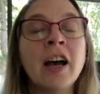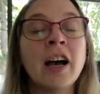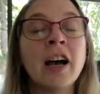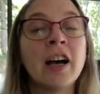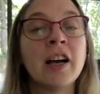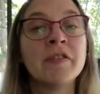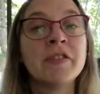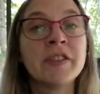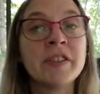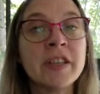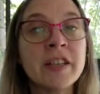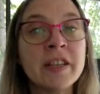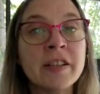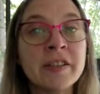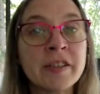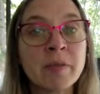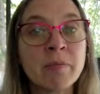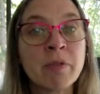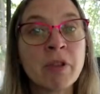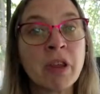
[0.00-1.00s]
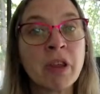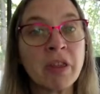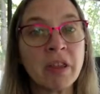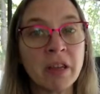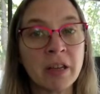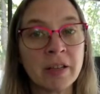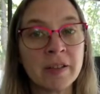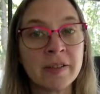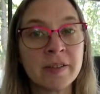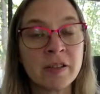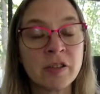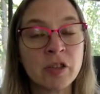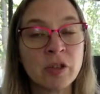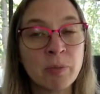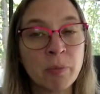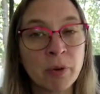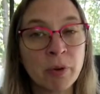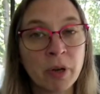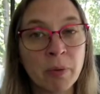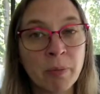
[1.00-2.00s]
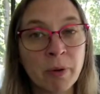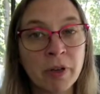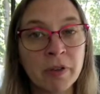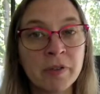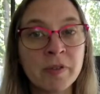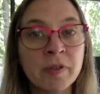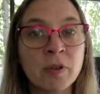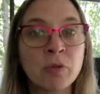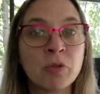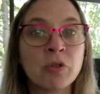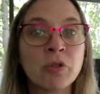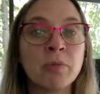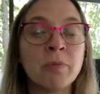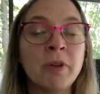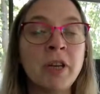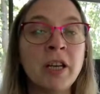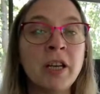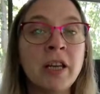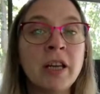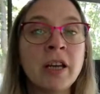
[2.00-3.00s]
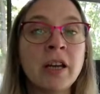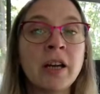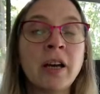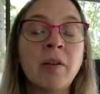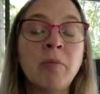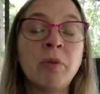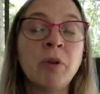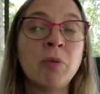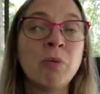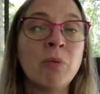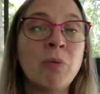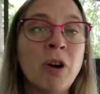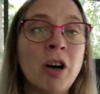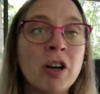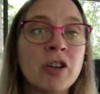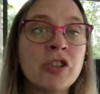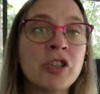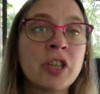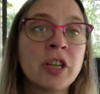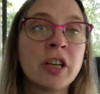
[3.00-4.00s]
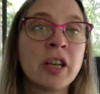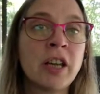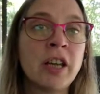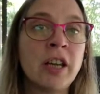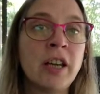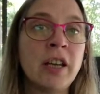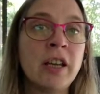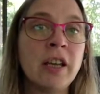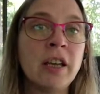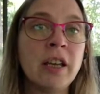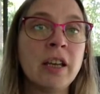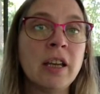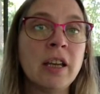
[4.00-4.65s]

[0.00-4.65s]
I've seen some of the things that you put up on social media. I've been watching it.